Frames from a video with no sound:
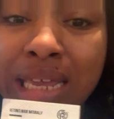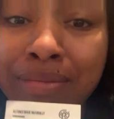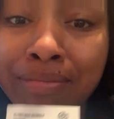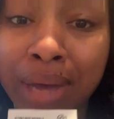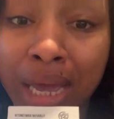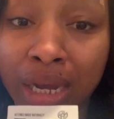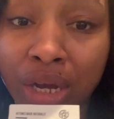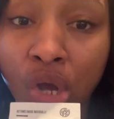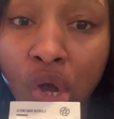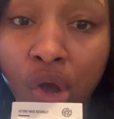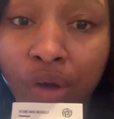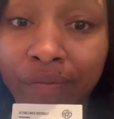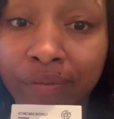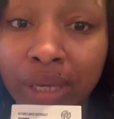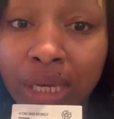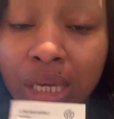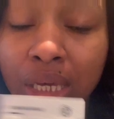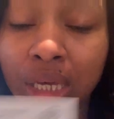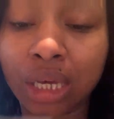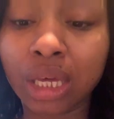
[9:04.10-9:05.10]
in my
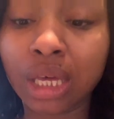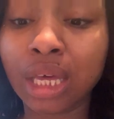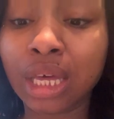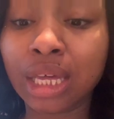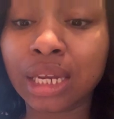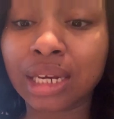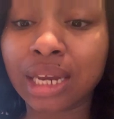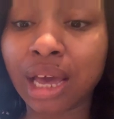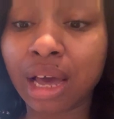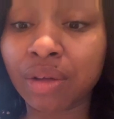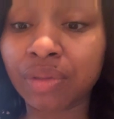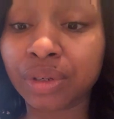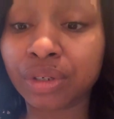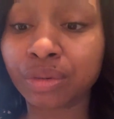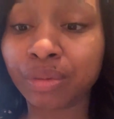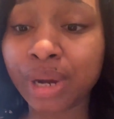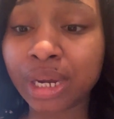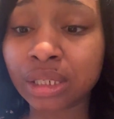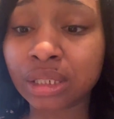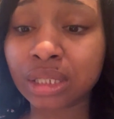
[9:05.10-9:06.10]
coffee now the
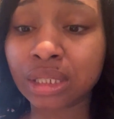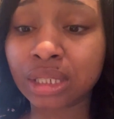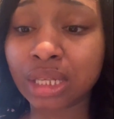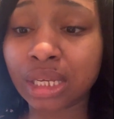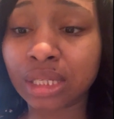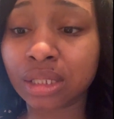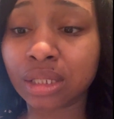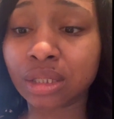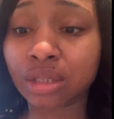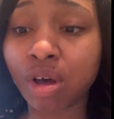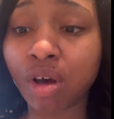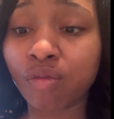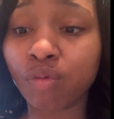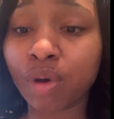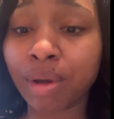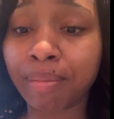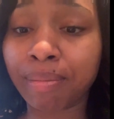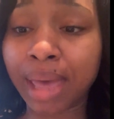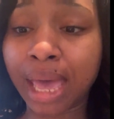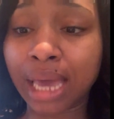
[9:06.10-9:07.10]
direction says
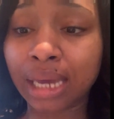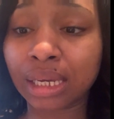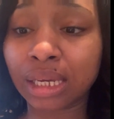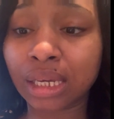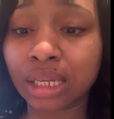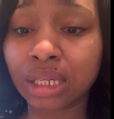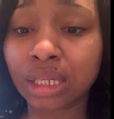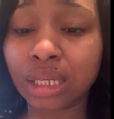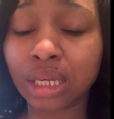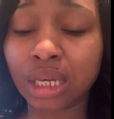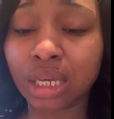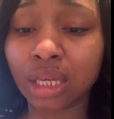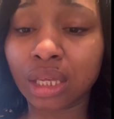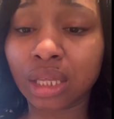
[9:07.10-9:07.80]
dissolve one packet